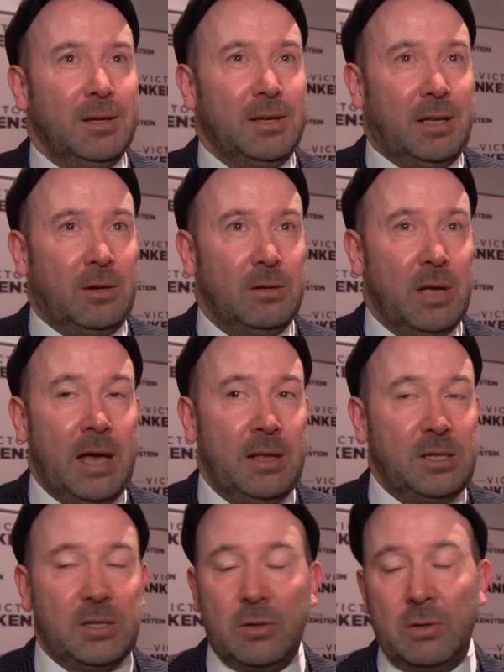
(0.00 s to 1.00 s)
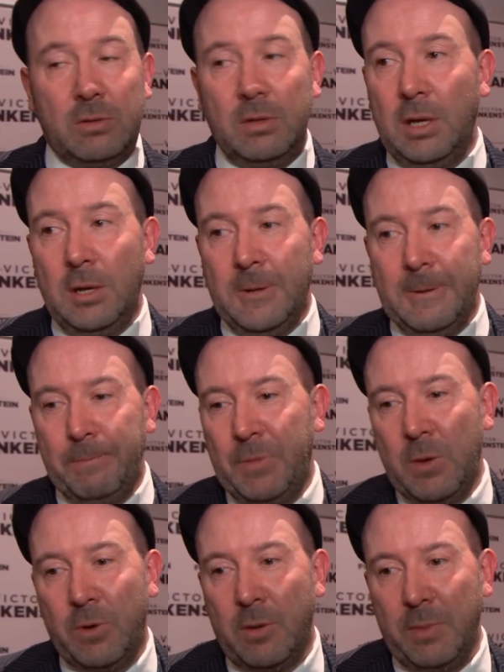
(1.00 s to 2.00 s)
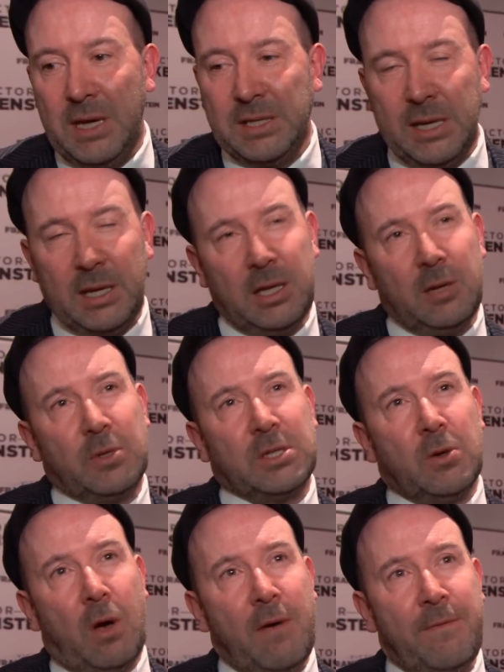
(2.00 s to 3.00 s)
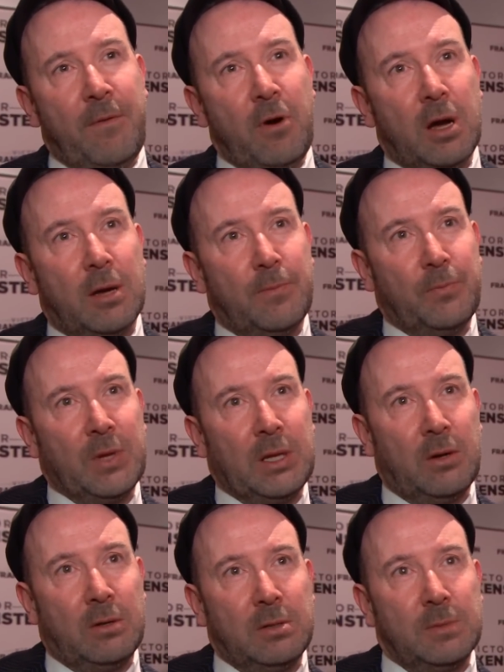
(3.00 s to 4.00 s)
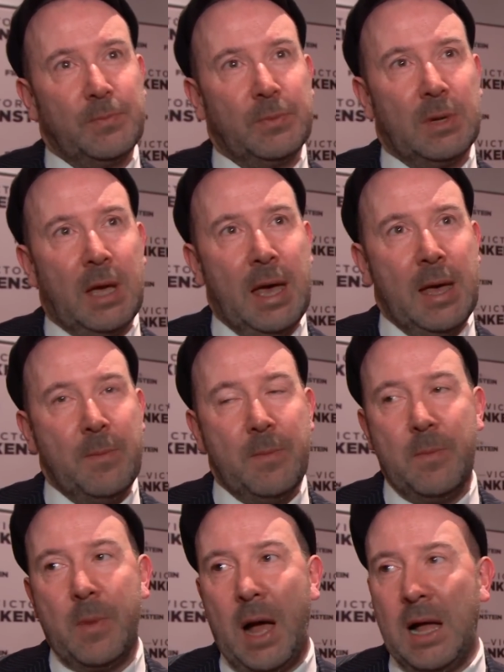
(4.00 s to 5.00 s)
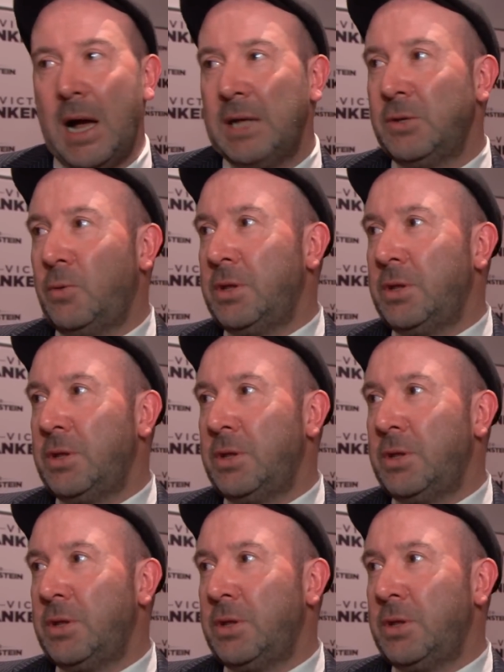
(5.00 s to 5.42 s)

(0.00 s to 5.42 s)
you know, and so they were amazing, and they were so up for it, you know. Um, I, I, don't